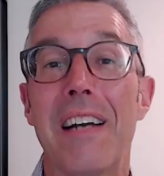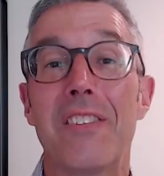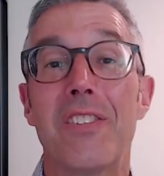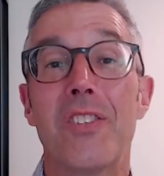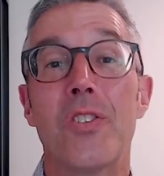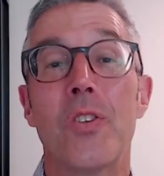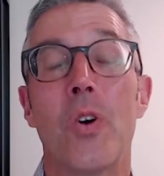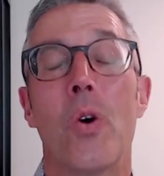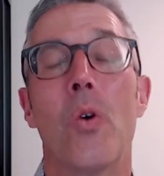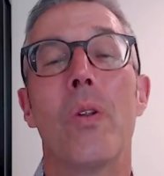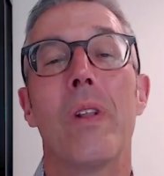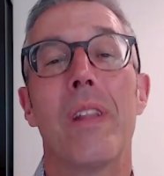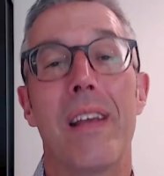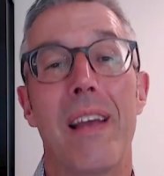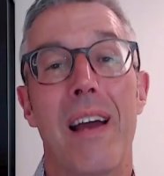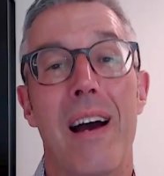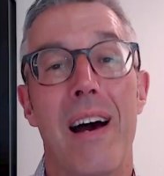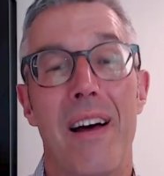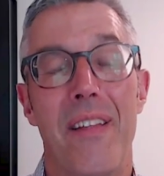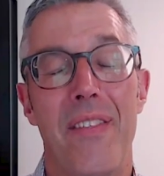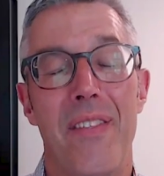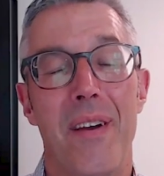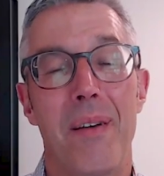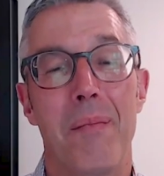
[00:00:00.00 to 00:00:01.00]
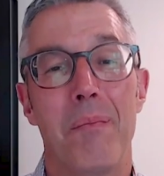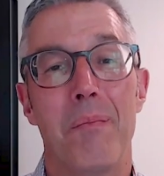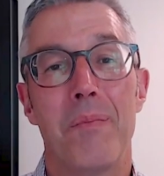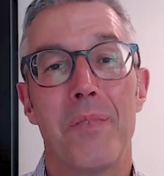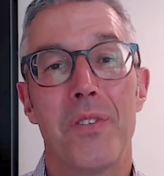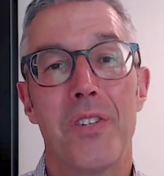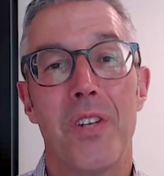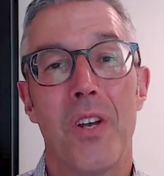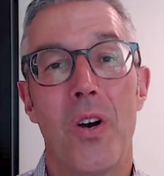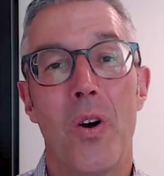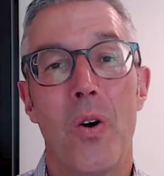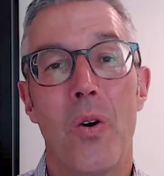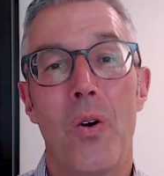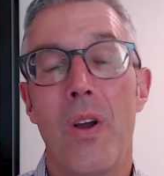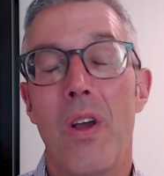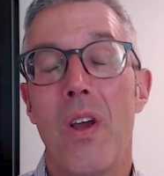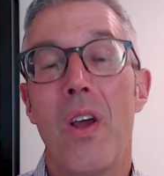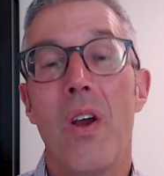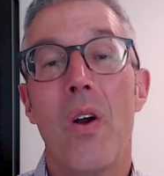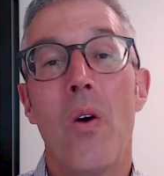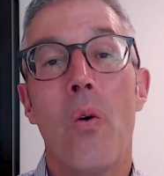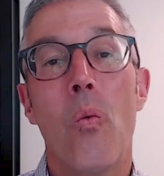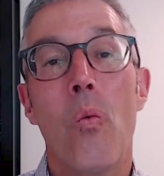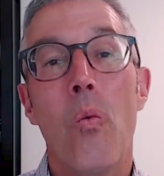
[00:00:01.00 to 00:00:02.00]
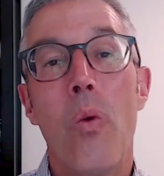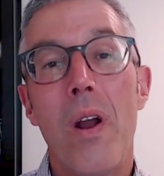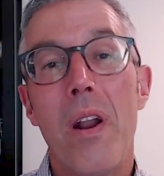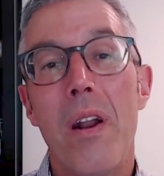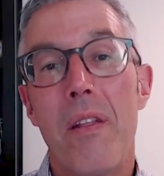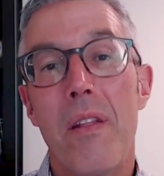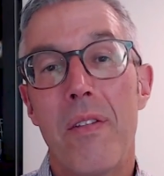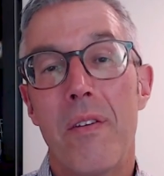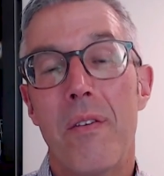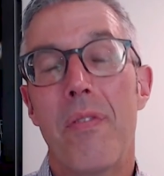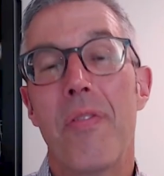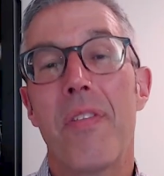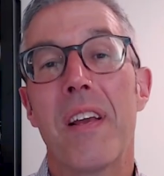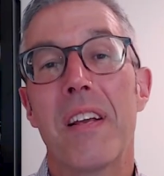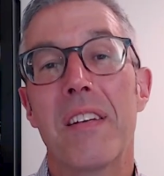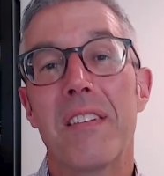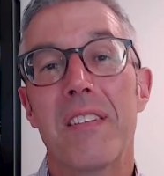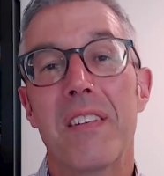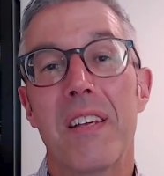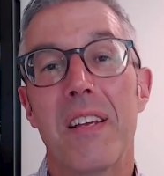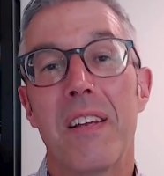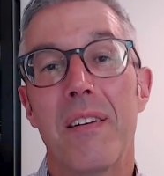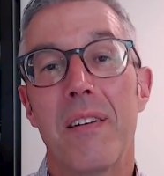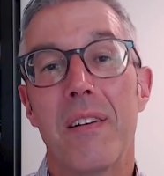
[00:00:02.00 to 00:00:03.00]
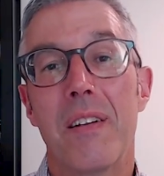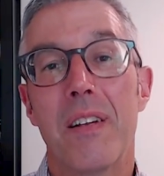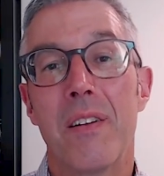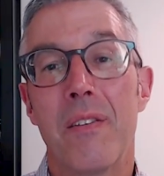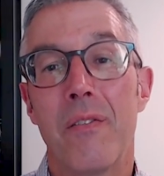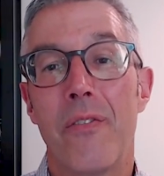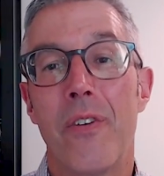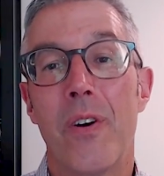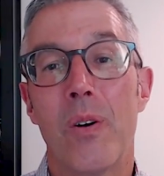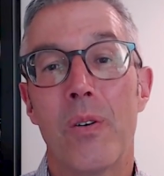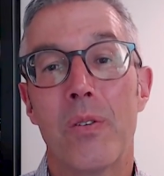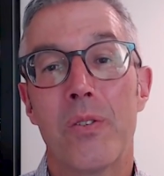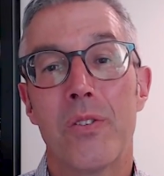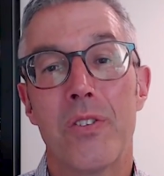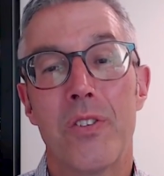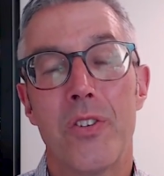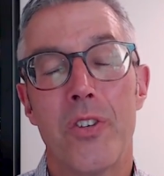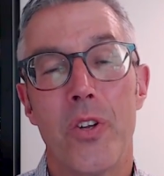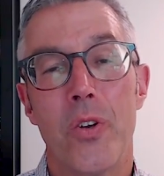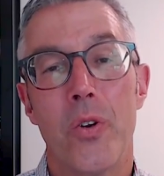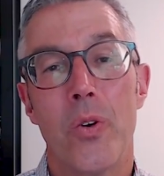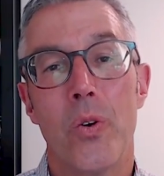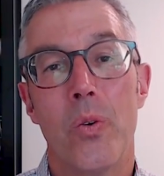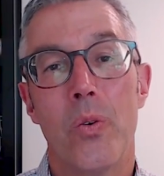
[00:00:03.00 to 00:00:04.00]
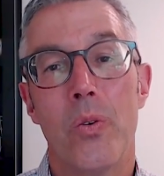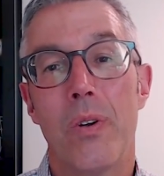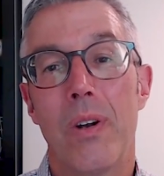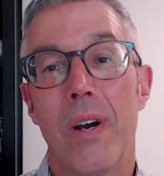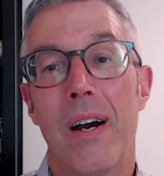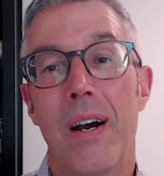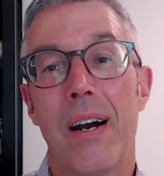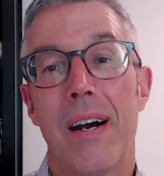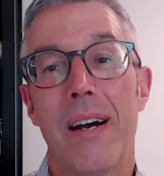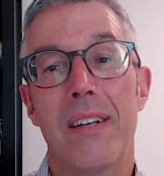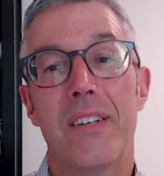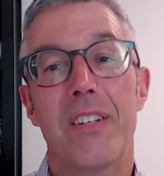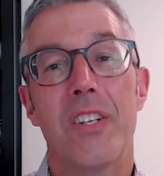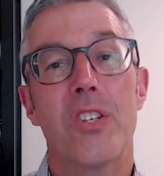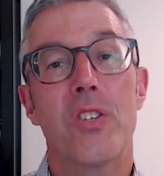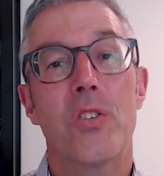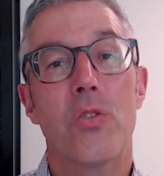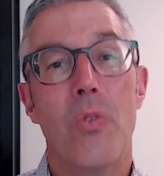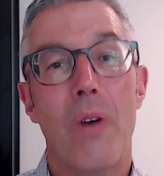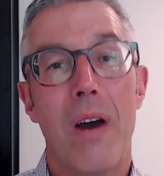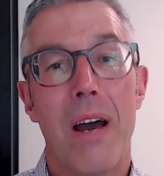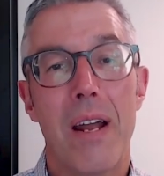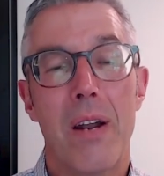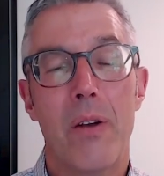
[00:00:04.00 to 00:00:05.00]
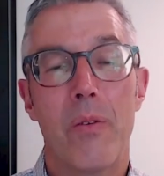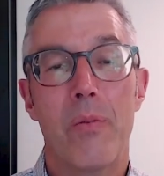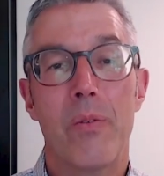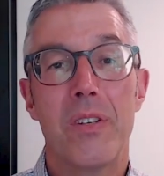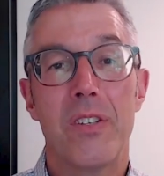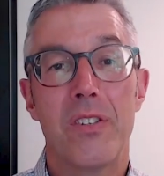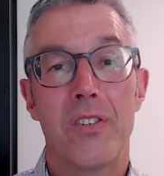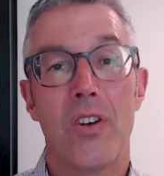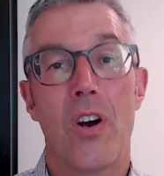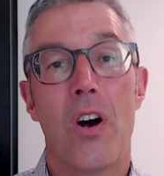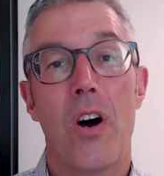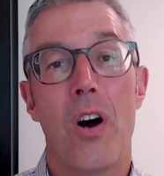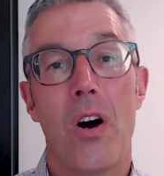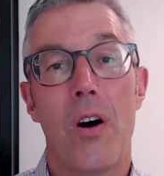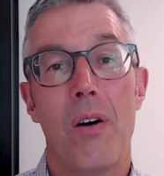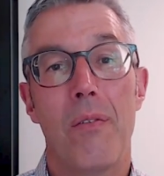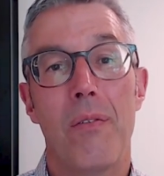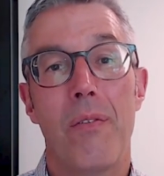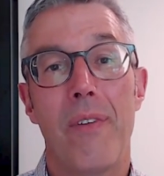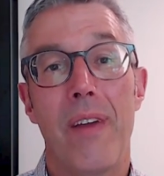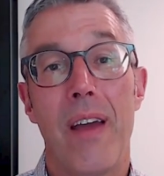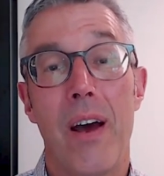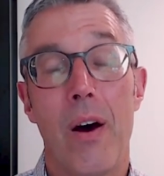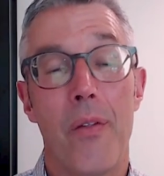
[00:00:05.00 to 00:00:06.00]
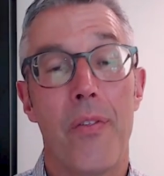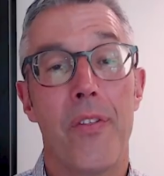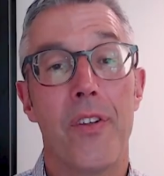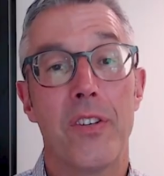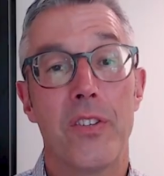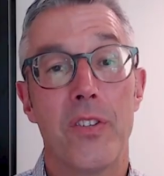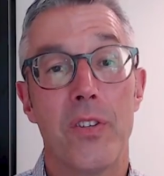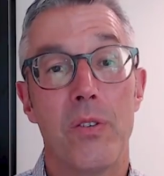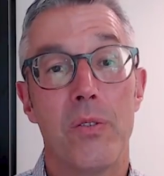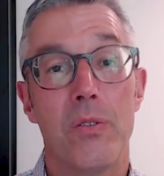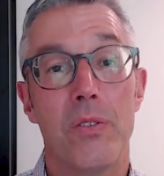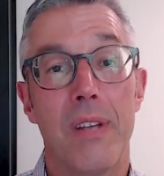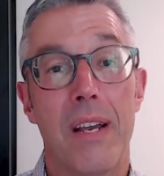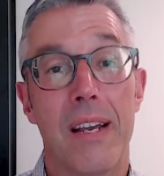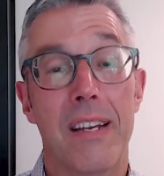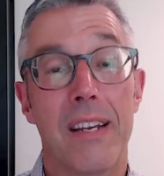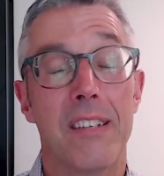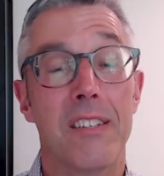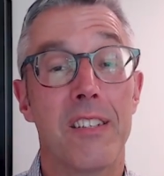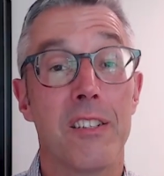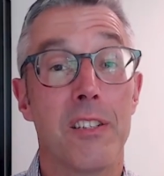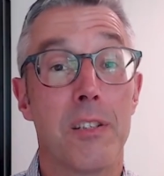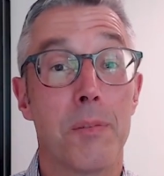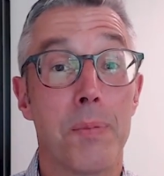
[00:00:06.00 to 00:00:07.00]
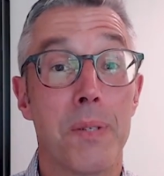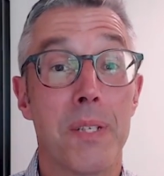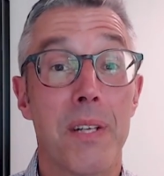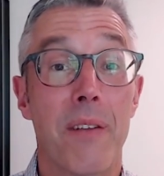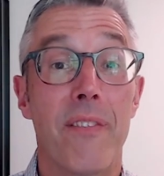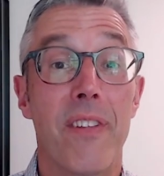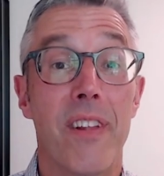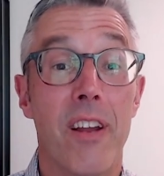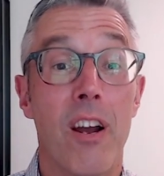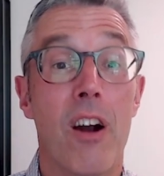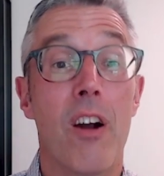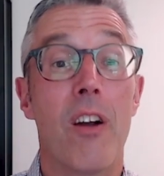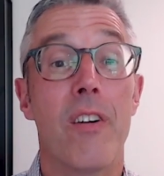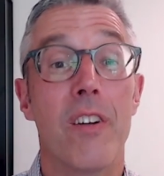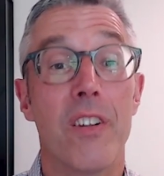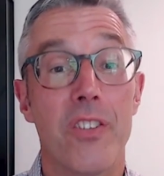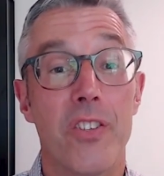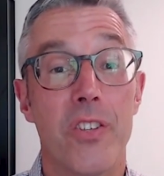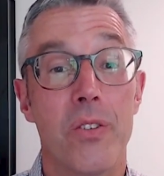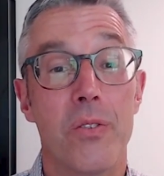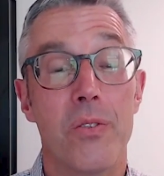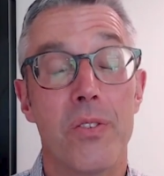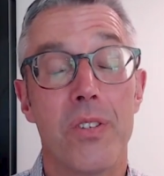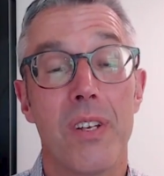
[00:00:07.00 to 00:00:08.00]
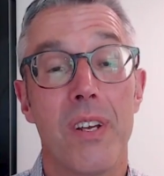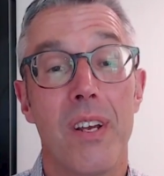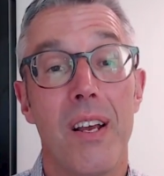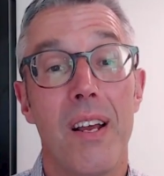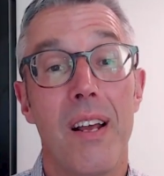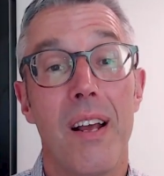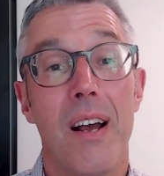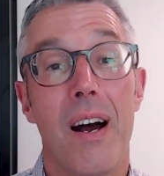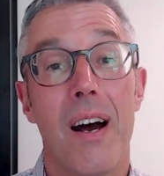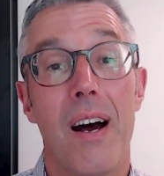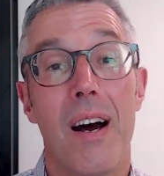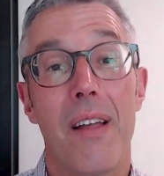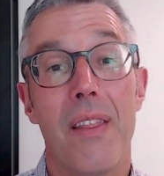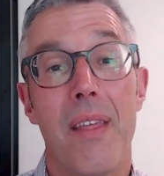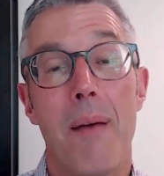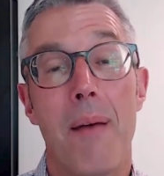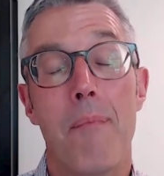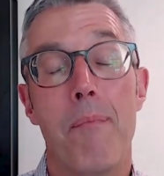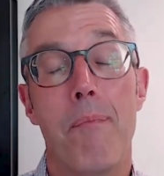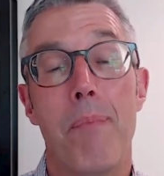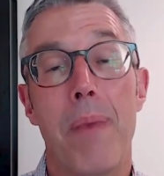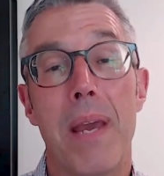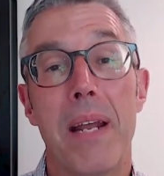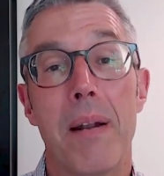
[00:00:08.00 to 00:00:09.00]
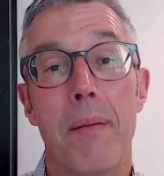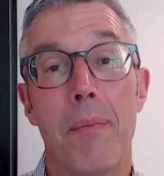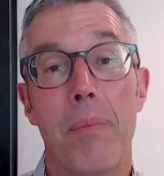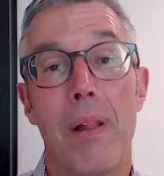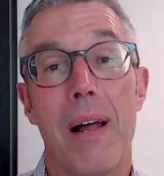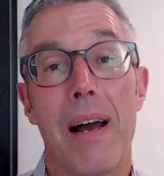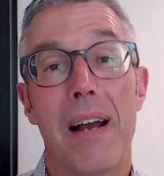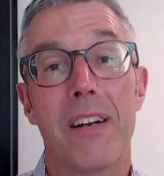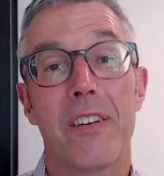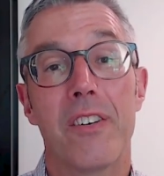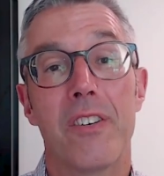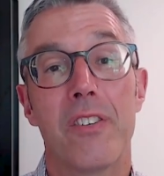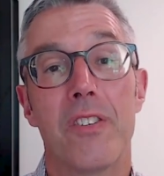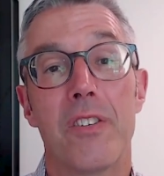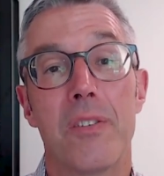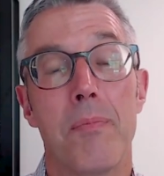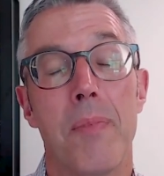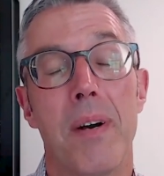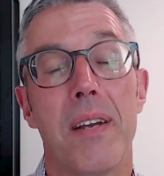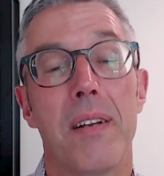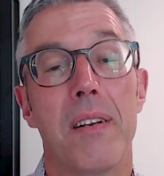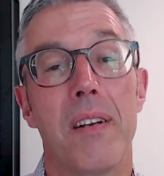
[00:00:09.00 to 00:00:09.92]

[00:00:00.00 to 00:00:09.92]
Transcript: solely on them. So, what other things can can folks do uh, to try to resolve health issues? I guess, and specifically heart issues uh, that beta blockers might